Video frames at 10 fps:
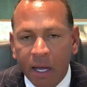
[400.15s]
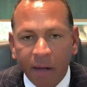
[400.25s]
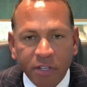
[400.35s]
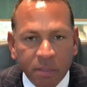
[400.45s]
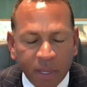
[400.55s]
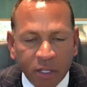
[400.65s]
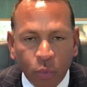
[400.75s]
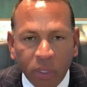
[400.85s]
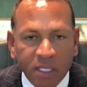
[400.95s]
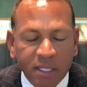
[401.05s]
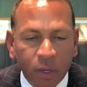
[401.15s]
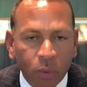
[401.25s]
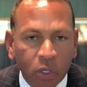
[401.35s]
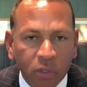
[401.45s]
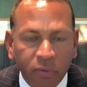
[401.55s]
Obviously been in the real estate
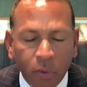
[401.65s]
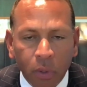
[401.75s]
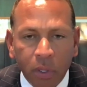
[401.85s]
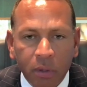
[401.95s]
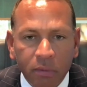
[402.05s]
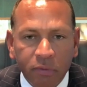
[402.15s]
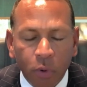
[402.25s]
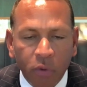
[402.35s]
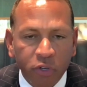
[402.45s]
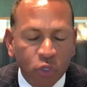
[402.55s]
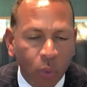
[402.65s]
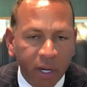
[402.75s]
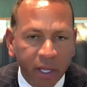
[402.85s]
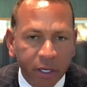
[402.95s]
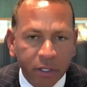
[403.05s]
world for over
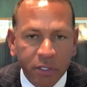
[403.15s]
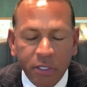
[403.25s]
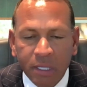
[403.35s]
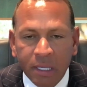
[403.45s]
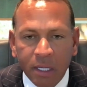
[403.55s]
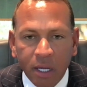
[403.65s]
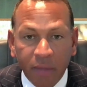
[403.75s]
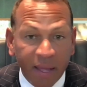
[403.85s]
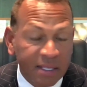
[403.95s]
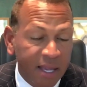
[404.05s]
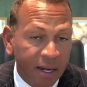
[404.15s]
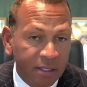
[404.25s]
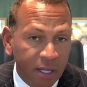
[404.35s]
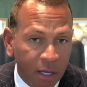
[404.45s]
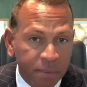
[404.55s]
20 years, and that's had
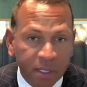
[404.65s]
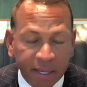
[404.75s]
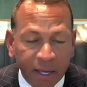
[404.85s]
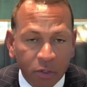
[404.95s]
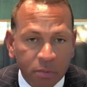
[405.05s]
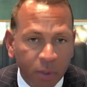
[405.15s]
its ups and downs.